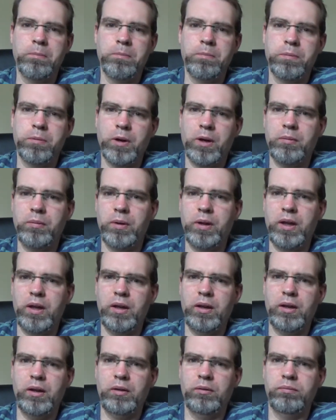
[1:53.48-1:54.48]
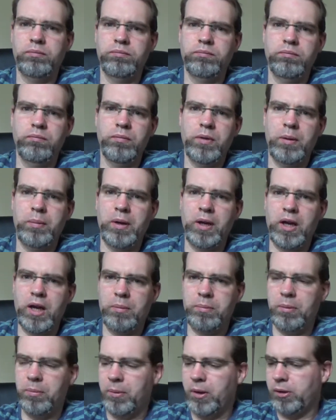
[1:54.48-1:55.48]
probably maybe a
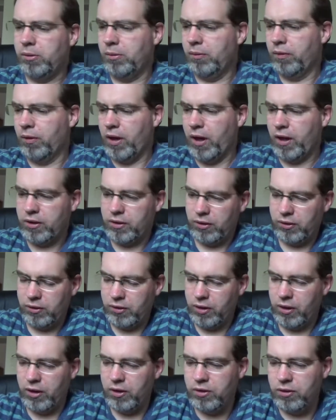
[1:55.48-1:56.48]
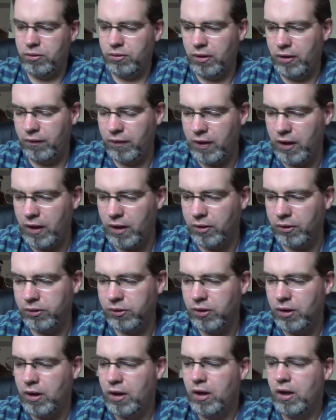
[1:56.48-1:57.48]
couple months before I actually started shooting
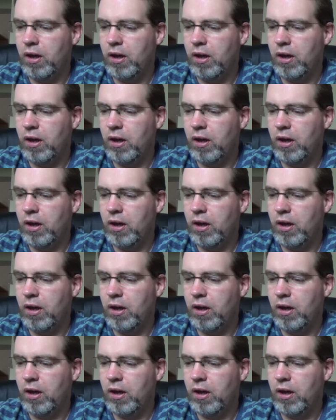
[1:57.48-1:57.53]
videos.